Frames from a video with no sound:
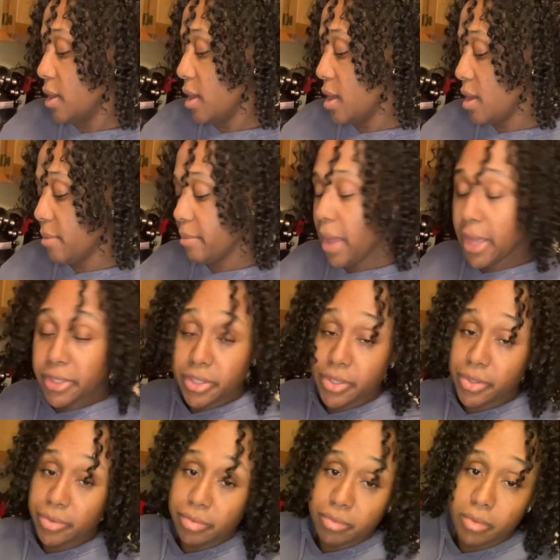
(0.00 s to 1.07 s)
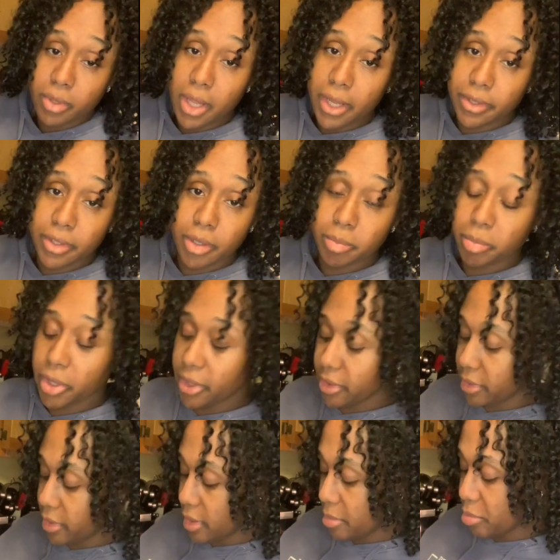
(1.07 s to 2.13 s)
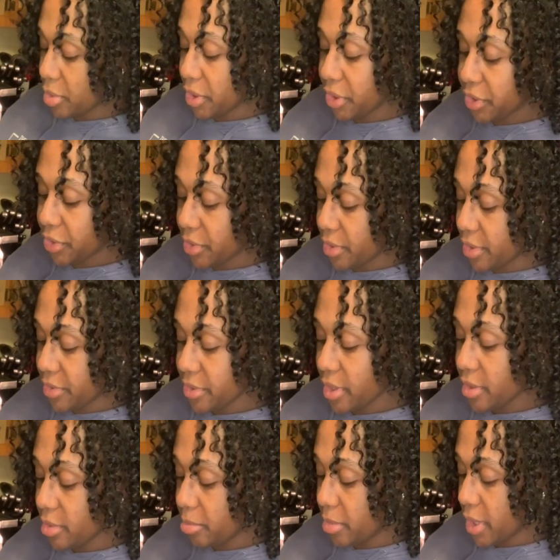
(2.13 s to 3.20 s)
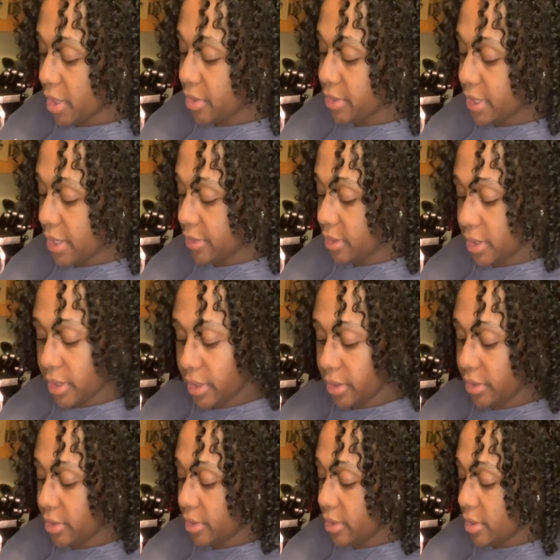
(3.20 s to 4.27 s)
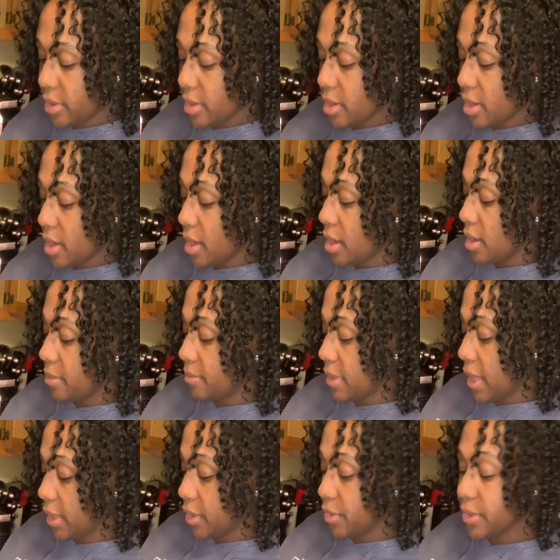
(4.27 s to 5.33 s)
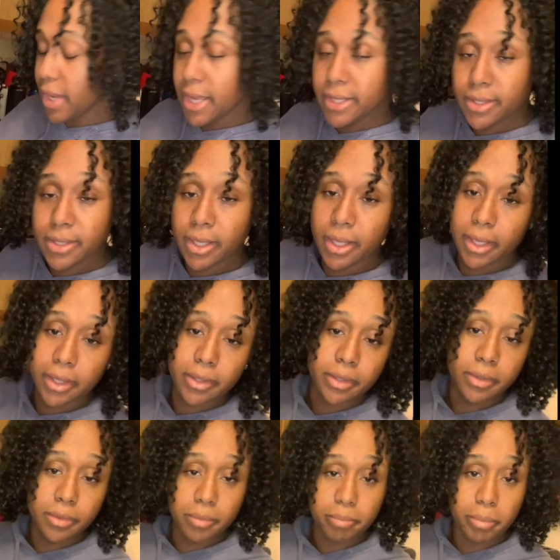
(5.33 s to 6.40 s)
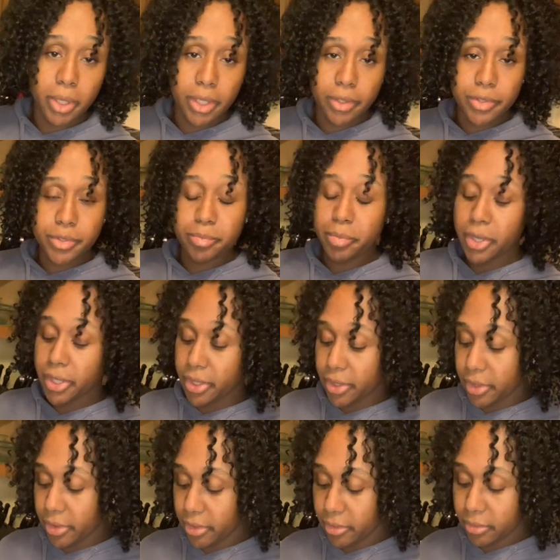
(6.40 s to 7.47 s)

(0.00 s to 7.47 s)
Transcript: I just like their butter. I'm pretty sure there's other butters out there that you guys like. Butter is butter.